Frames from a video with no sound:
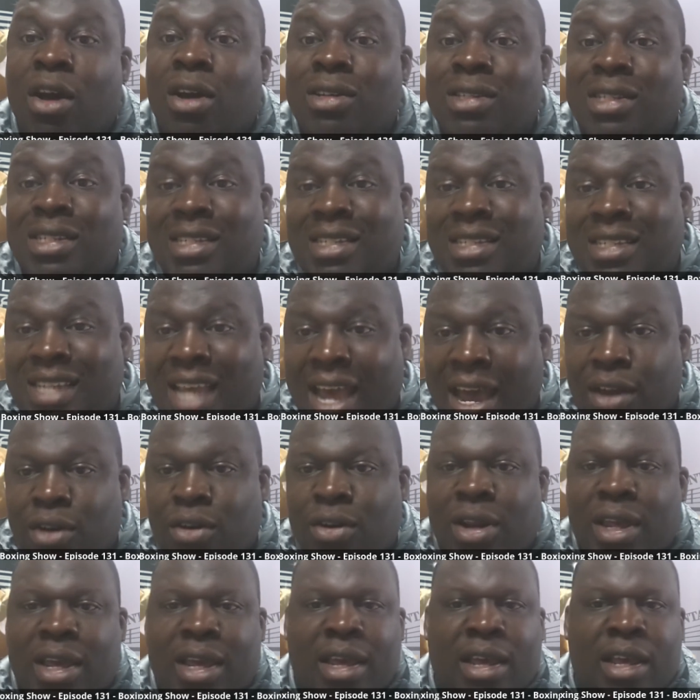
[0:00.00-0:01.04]
on
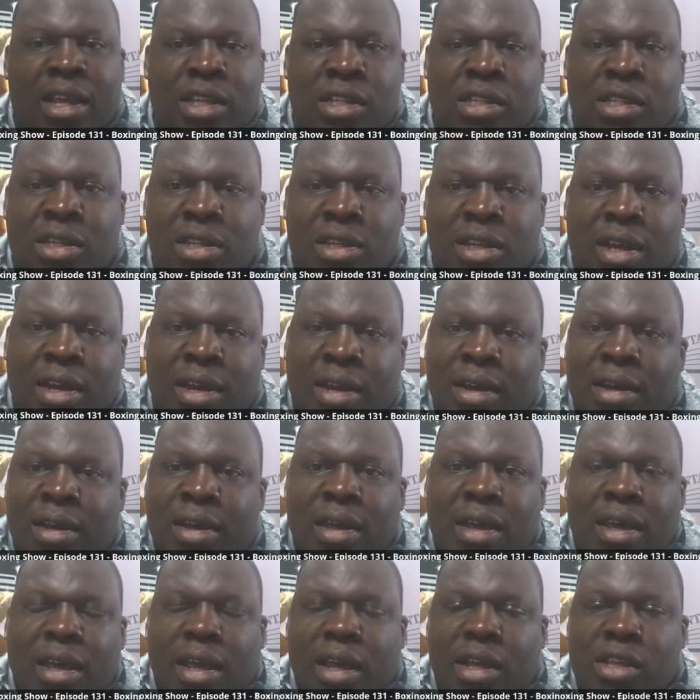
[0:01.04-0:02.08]
Saturday. It's uh,
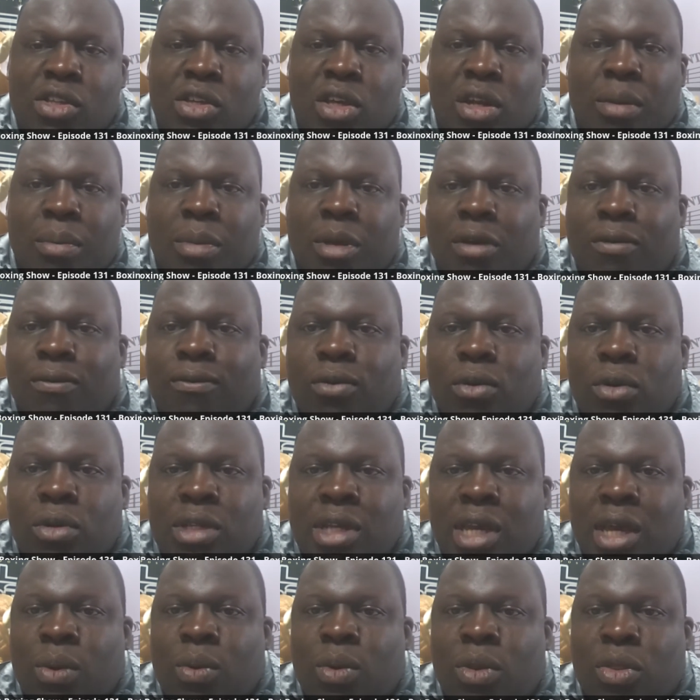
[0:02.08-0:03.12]
it's going to be a full
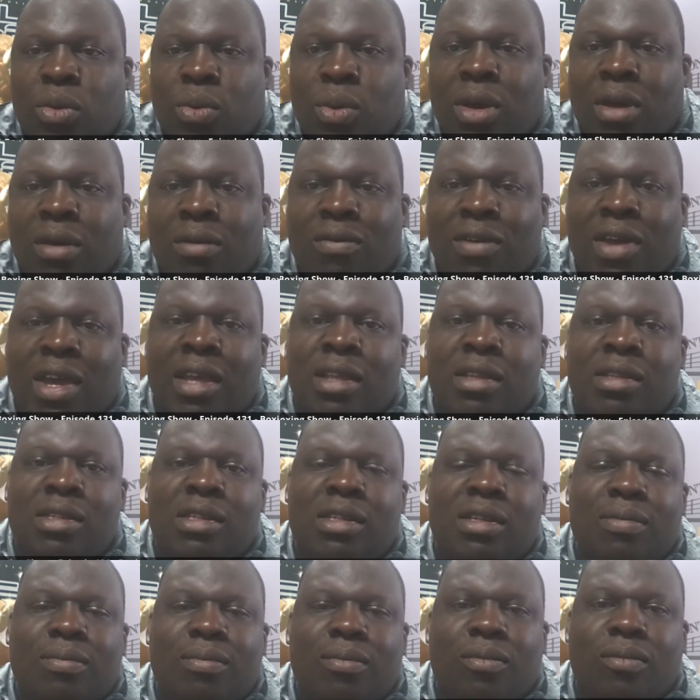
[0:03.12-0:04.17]
day with three
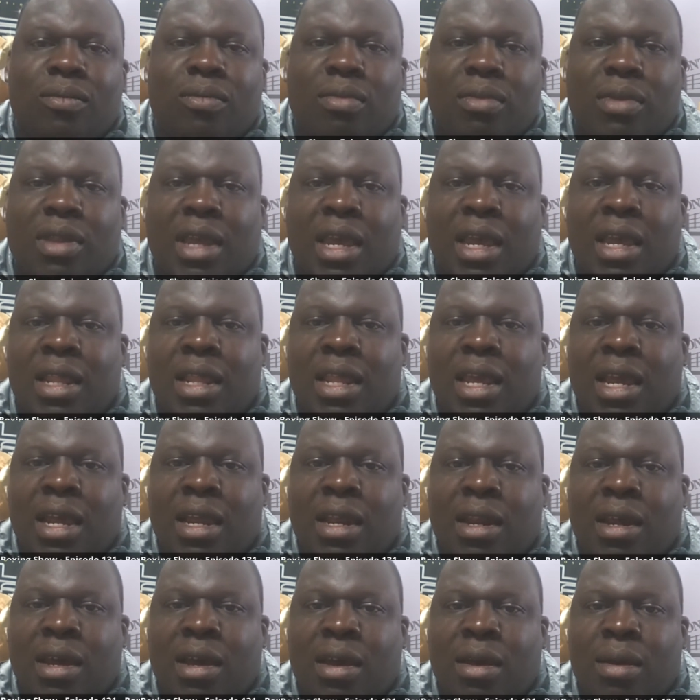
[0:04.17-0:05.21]
events, and
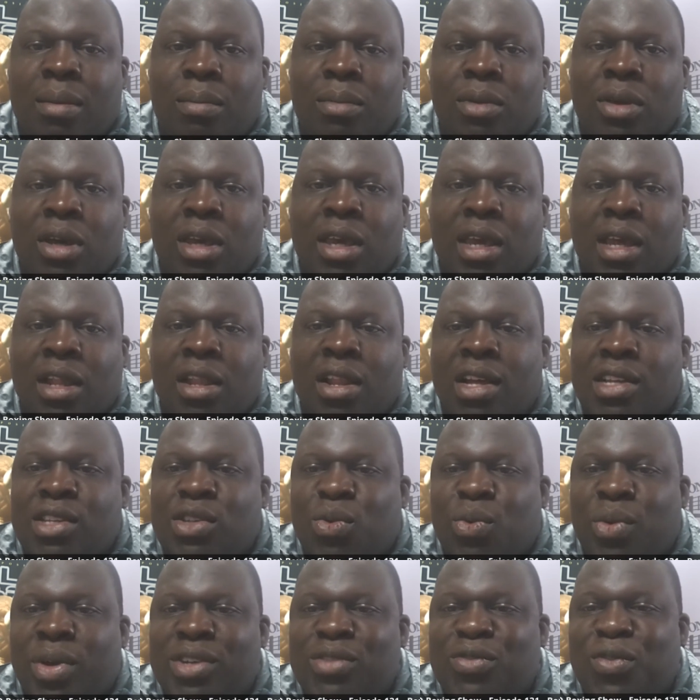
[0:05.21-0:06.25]
then um, you can get lots
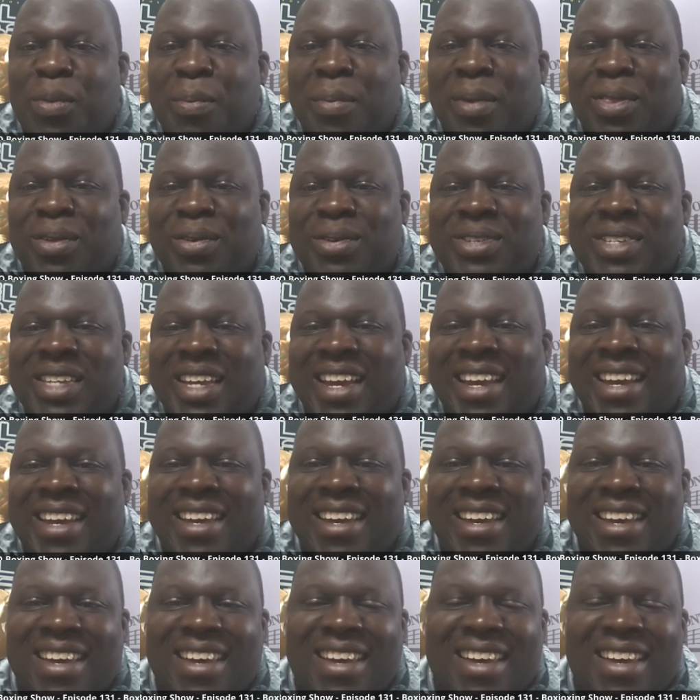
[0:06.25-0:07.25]
of rest for Mother's Day.